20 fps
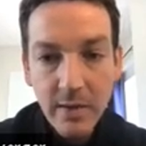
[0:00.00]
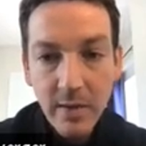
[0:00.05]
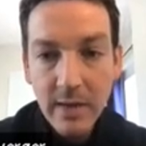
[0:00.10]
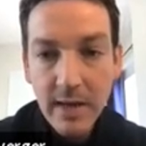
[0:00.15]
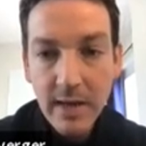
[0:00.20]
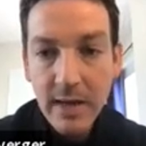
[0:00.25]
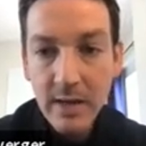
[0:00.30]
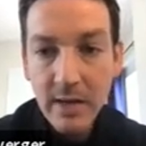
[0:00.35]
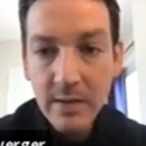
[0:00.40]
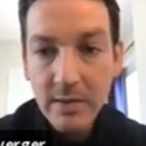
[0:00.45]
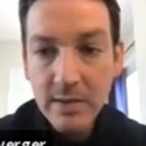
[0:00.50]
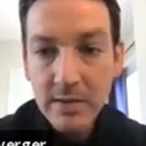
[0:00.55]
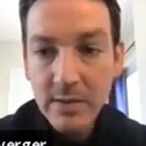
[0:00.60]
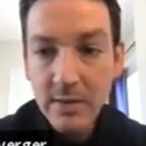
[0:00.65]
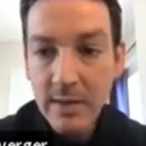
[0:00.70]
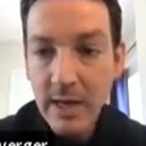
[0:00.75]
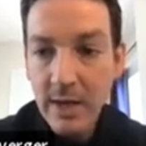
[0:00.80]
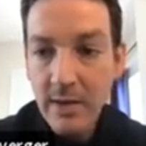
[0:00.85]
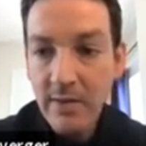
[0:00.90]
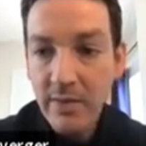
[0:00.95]
Okay, so
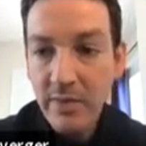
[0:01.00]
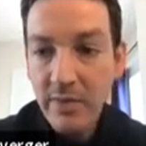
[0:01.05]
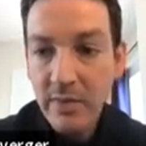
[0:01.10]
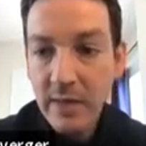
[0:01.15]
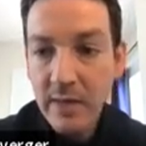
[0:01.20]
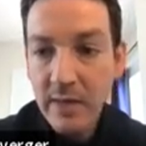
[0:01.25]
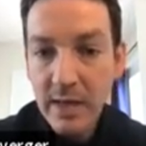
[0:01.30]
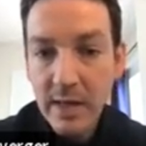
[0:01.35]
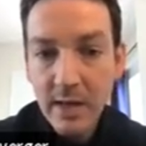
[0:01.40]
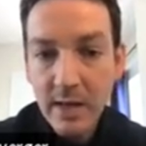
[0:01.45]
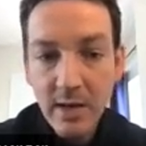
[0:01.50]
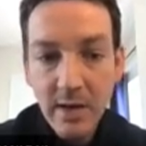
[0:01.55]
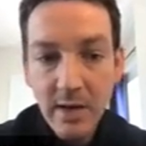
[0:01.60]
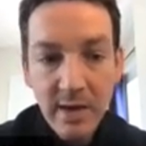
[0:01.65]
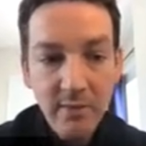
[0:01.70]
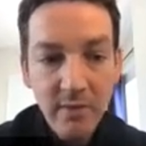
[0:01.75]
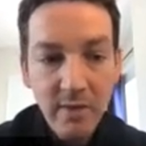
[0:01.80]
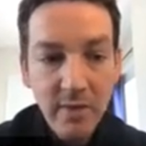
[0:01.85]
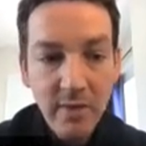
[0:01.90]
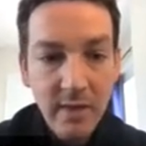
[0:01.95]
now I think I got
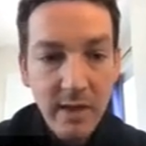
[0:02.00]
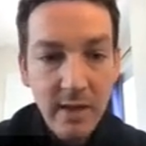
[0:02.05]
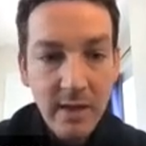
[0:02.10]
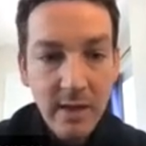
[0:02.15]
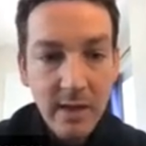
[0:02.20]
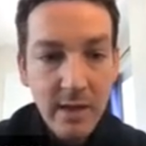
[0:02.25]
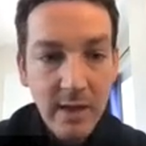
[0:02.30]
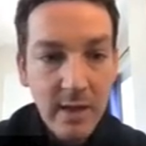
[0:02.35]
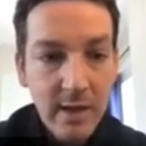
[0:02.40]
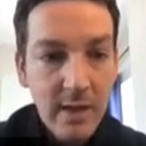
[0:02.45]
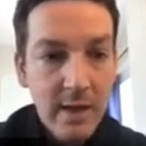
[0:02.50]
everything.